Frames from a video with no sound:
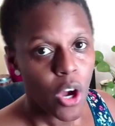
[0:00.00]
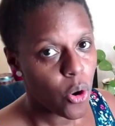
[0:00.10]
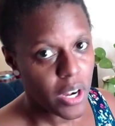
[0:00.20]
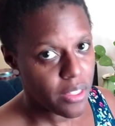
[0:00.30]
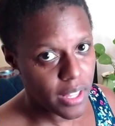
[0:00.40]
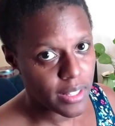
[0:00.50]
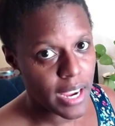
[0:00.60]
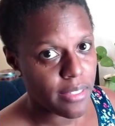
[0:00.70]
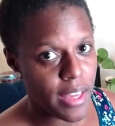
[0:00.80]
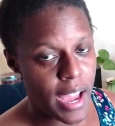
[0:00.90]
or anything
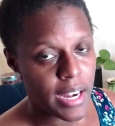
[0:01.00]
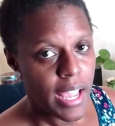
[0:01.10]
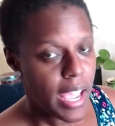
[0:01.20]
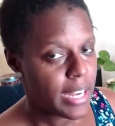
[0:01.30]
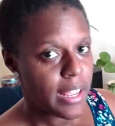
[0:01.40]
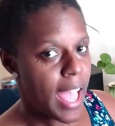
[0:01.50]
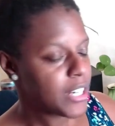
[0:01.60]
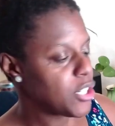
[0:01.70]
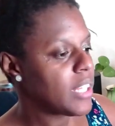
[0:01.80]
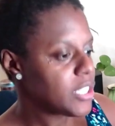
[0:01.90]
like that, and
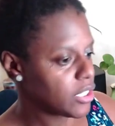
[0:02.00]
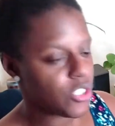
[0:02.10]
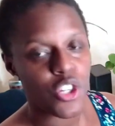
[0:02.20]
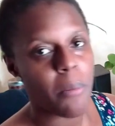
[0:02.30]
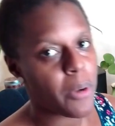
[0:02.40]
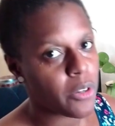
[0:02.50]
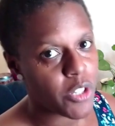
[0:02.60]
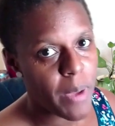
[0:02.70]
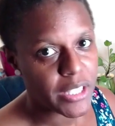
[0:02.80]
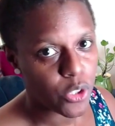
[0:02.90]
let's just jump onto
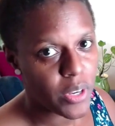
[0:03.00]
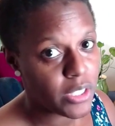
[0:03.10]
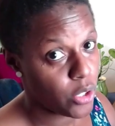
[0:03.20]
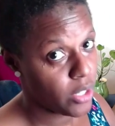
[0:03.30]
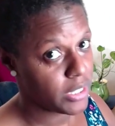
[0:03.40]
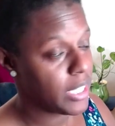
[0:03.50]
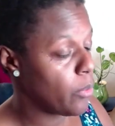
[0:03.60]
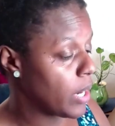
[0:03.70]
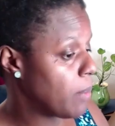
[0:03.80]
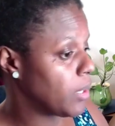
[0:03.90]
my screen so you can see
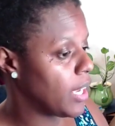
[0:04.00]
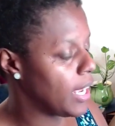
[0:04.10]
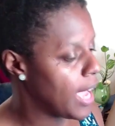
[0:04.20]
what I'm looking